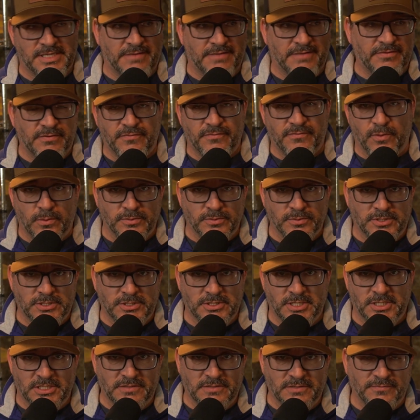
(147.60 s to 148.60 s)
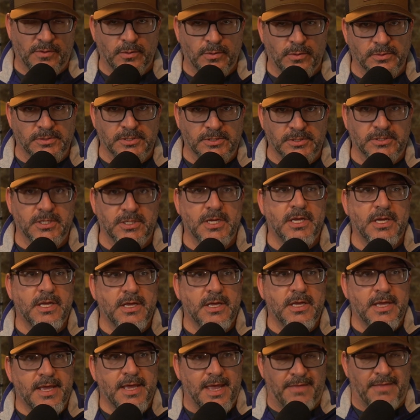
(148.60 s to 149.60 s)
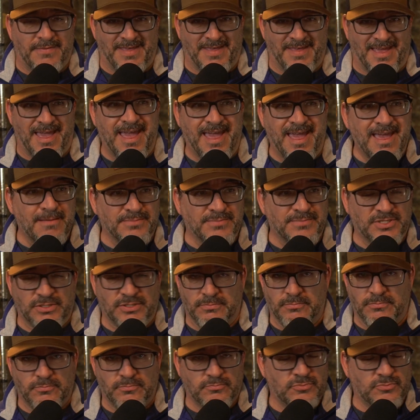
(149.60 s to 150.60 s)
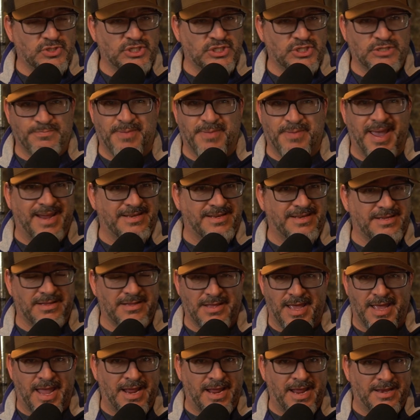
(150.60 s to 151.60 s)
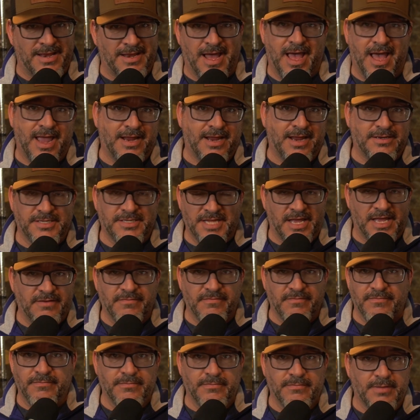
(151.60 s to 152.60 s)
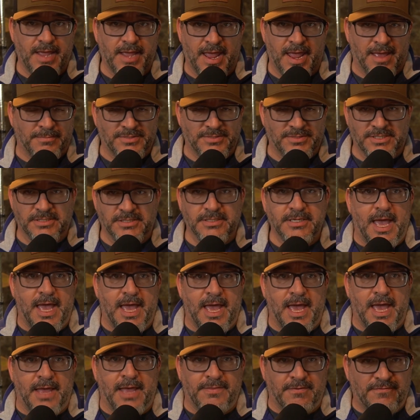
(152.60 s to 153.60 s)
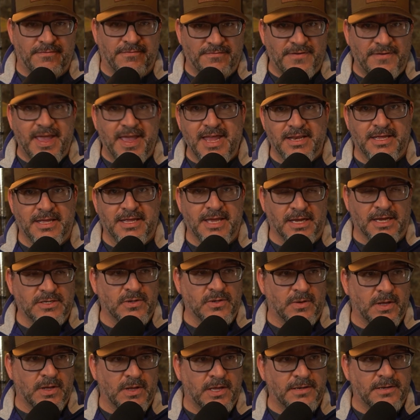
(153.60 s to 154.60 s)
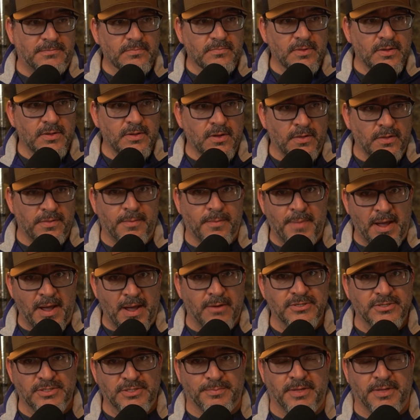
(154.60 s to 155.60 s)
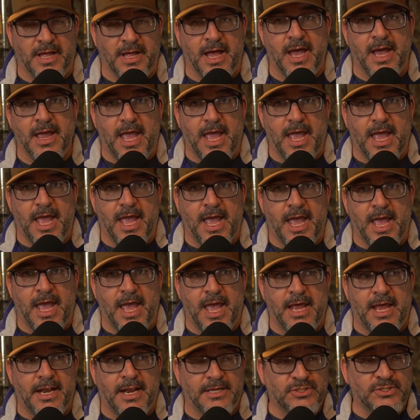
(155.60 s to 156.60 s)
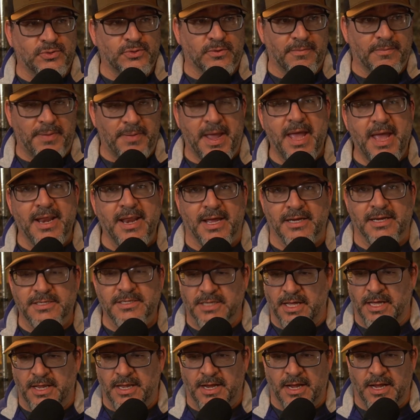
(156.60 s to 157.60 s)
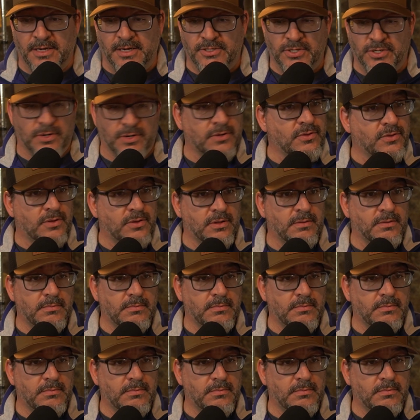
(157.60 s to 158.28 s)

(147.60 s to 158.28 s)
volts, 6 volts. And the amps spiked 8, 9, 10 amps. And the fan kicked on the power supply. And I sort of panicked and I turned the